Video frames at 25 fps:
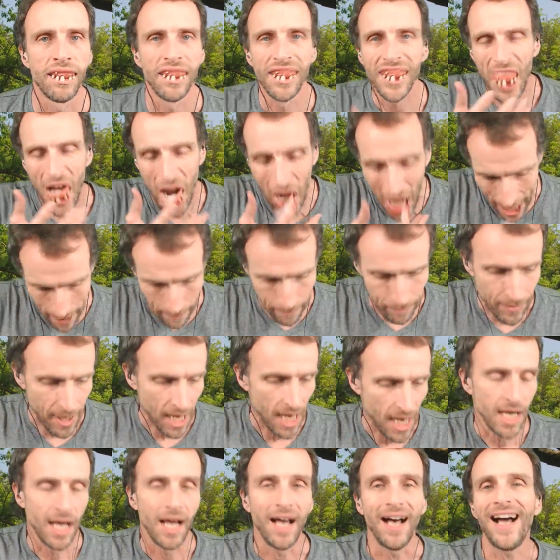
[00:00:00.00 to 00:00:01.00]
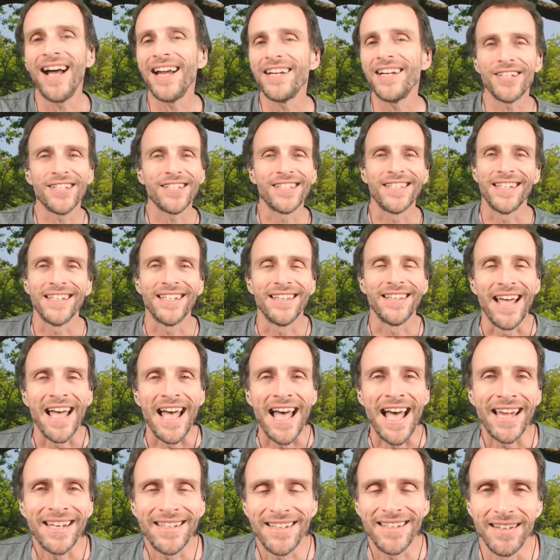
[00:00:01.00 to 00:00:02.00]
Okay, I just did
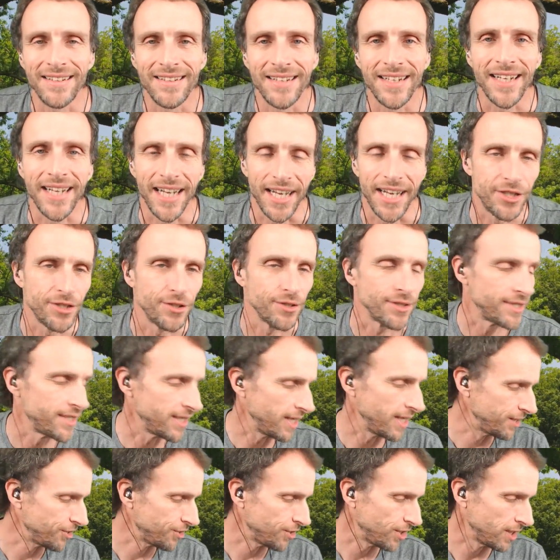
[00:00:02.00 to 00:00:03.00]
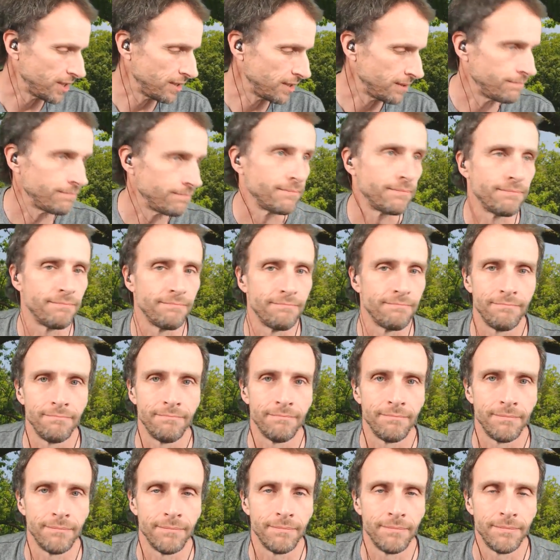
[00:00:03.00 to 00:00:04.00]
that to get your attention.
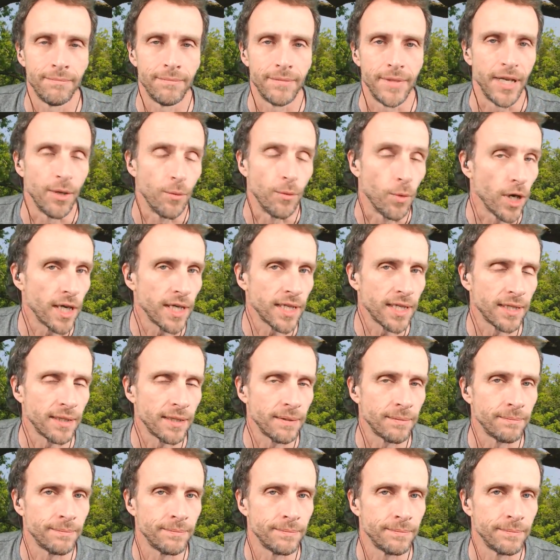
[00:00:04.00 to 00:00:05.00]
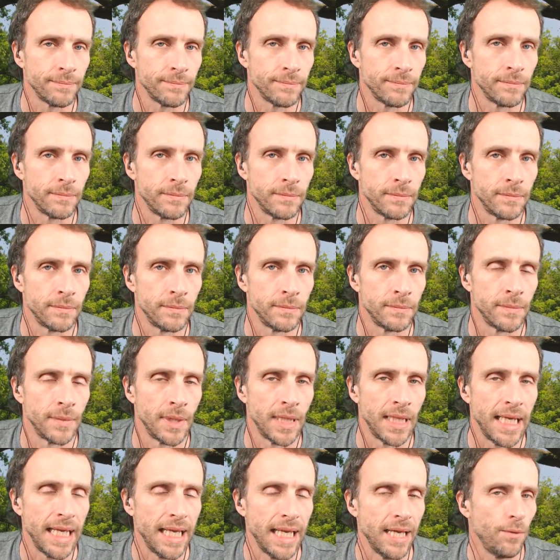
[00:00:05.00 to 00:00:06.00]
Did it work?
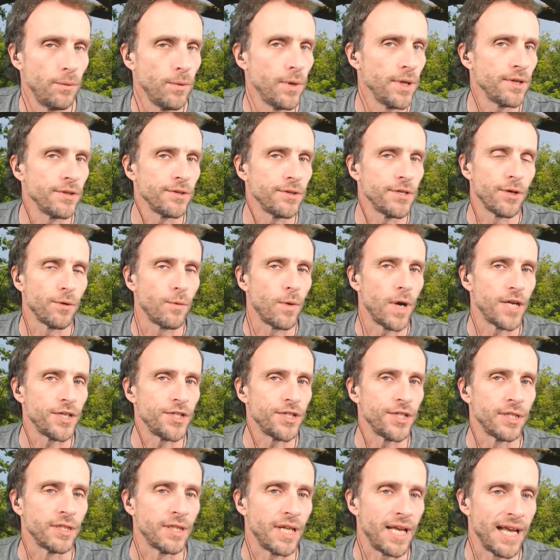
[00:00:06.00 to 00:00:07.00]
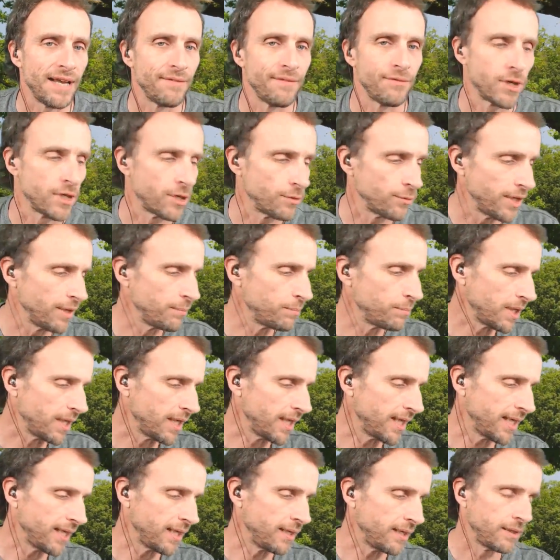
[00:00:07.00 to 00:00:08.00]
Whether you're watching live or on a
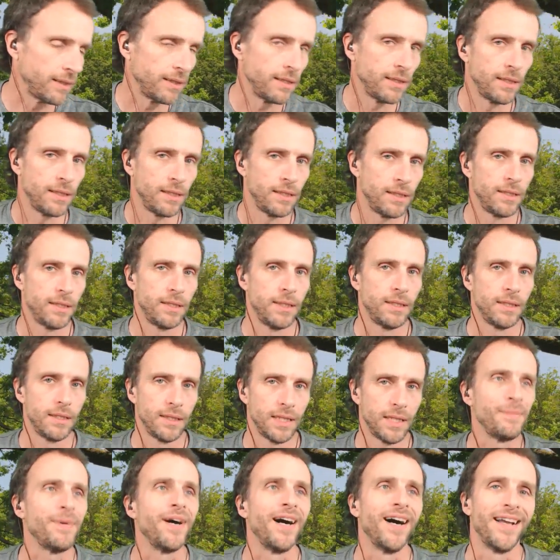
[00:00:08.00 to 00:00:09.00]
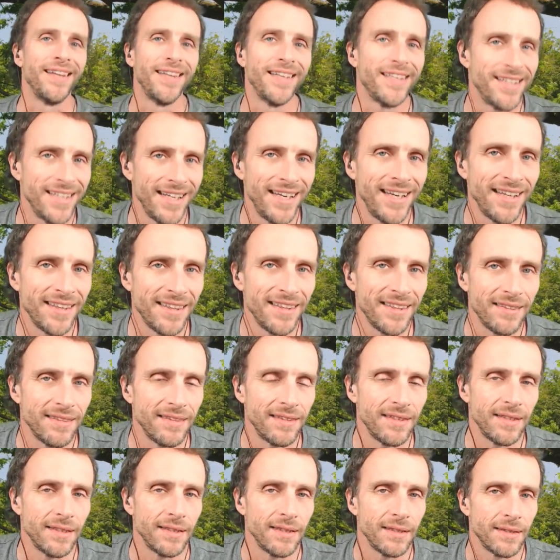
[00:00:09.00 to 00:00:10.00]
replay, come on, the teeth,
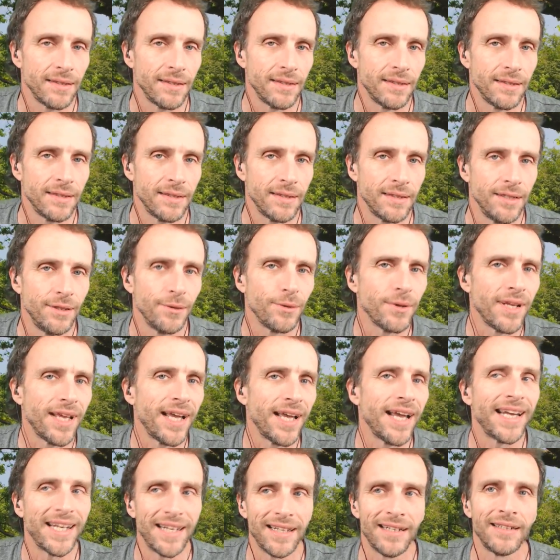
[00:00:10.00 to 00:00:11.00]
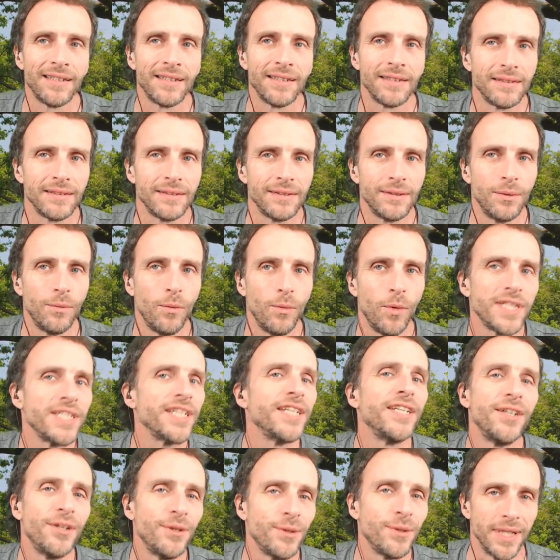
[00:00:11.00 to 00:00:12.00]
you were like, what's
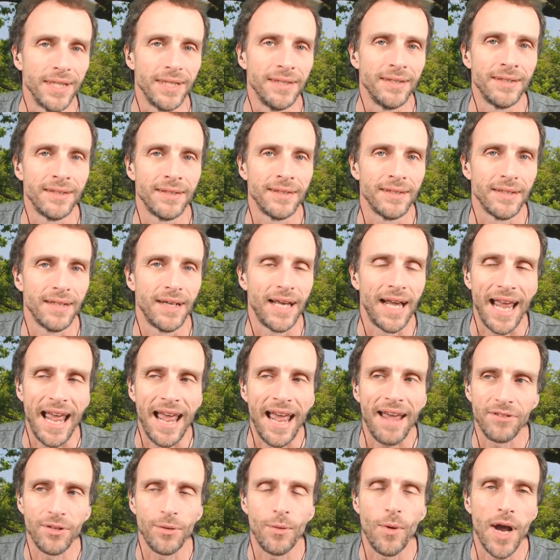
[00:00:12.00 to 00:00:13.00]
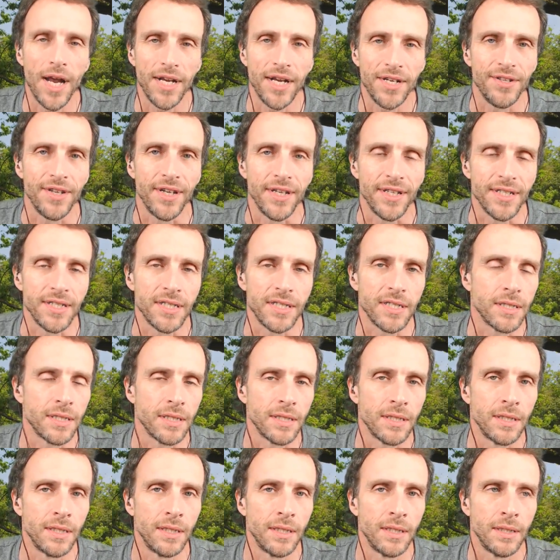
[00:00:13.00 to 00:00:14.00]
he doing? I have to watch this,
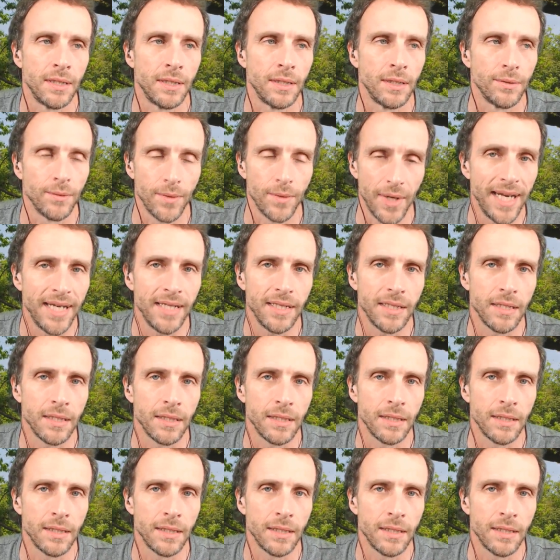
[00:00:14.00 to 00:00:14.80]
right?